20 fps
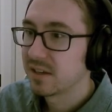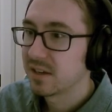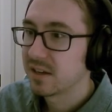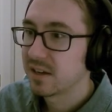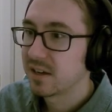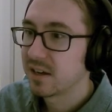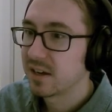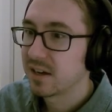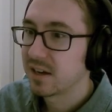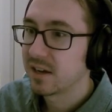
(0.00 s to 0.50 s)

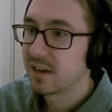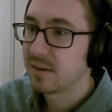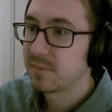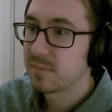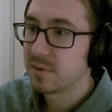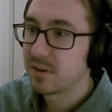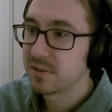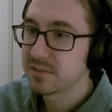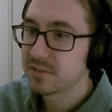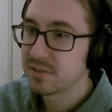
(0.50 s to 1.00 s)

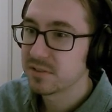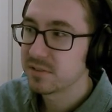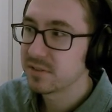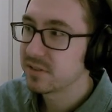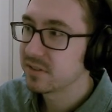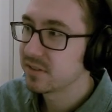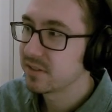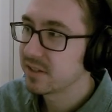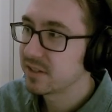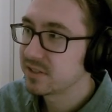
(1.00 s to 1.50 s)
Also,
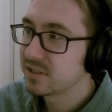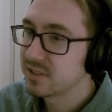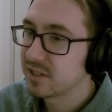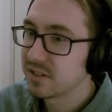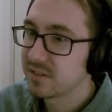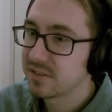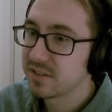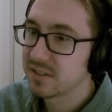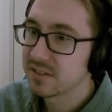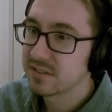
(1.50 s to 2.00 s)
they
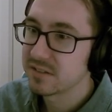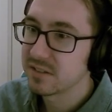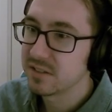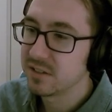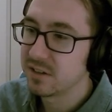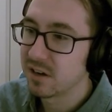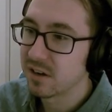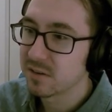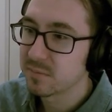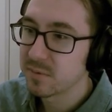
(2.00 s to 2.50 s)
shared this
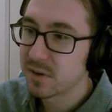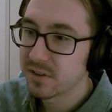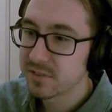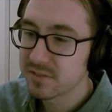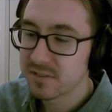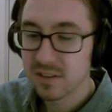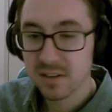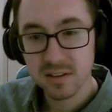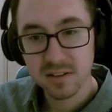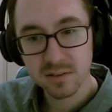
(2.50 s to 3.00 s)
Yawgmoth
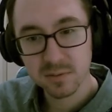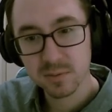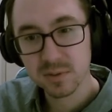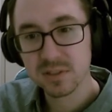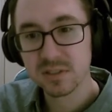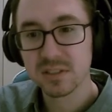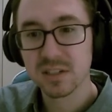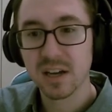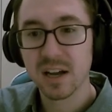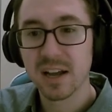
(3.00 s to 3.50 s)
deck,
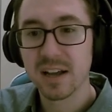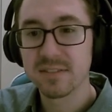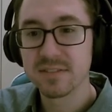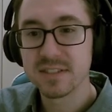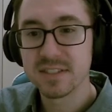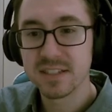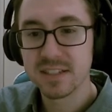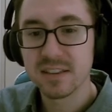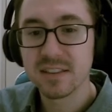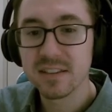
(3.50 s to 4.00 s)
which I haven't
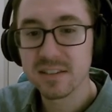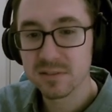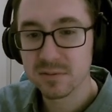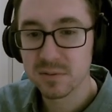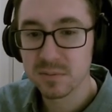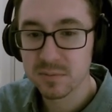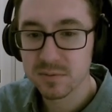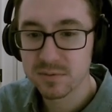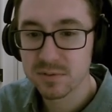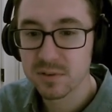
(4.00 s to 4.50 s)
seen this one
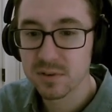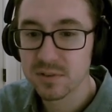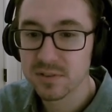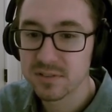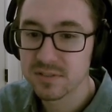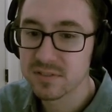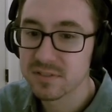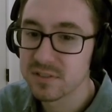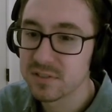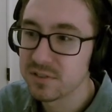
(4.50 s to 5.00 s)
before. This
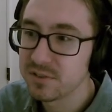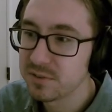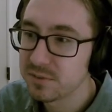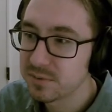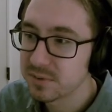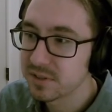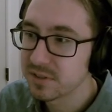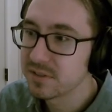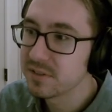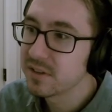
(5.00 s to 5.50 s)
is a new
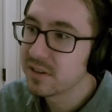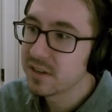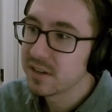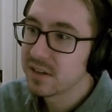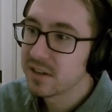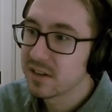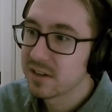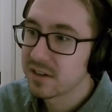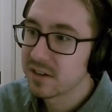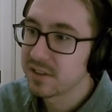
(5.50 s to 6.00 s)
one.
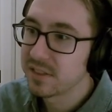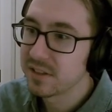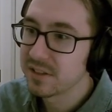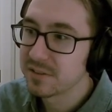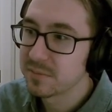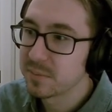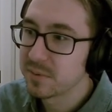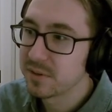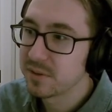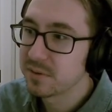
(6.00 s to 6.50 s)
I think it's
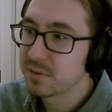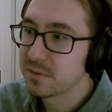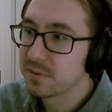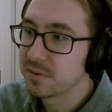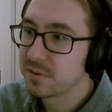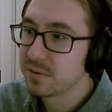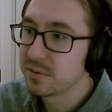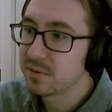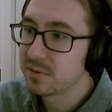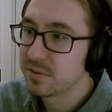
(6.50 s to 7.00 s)
pretty
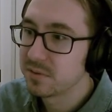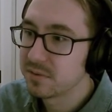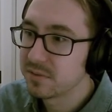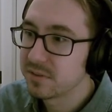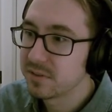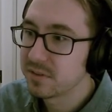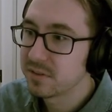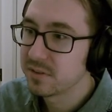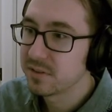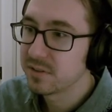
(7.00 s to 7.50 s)
cool.
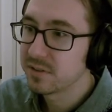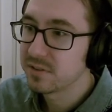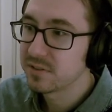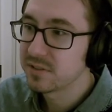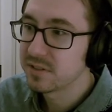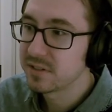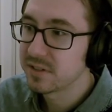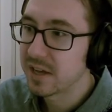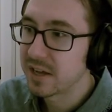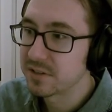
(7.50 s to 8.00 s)
They're
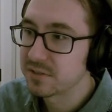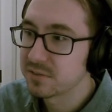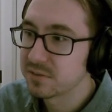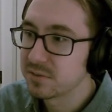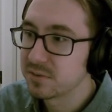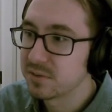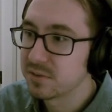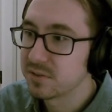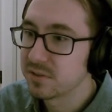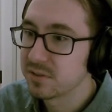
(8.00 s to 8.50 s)
using natural
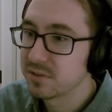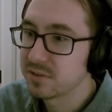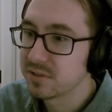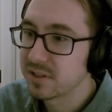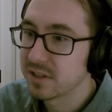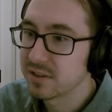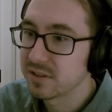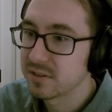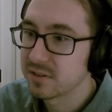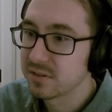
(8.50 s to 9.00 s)
order to
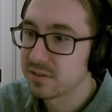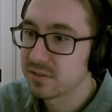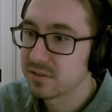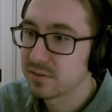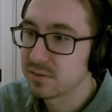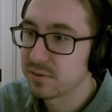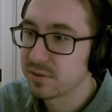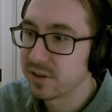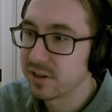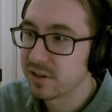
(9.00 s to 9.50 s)
get the
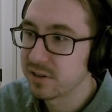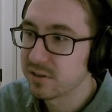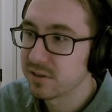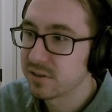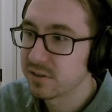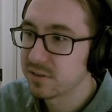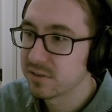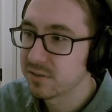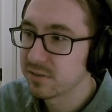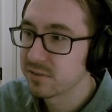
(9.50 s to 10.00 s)

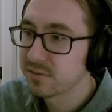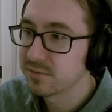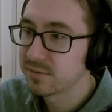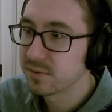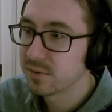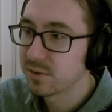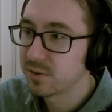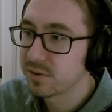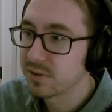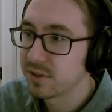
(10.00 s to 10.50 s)
Creator Hoof
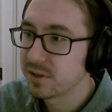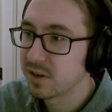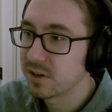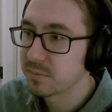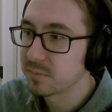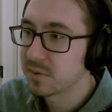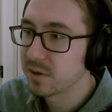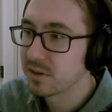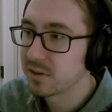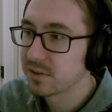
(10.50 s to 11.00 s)
or the
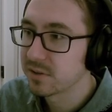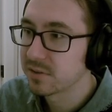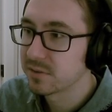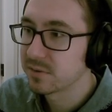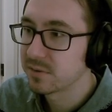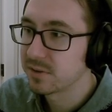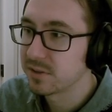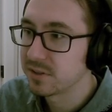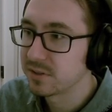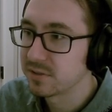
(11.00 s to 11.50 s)
Yawgmoth or
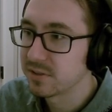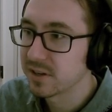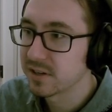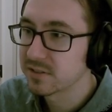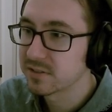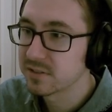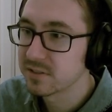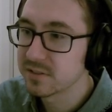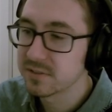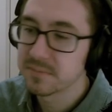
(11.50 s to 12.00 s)
the
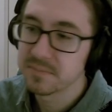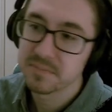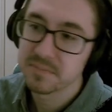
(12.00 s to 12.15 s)
Atraxa.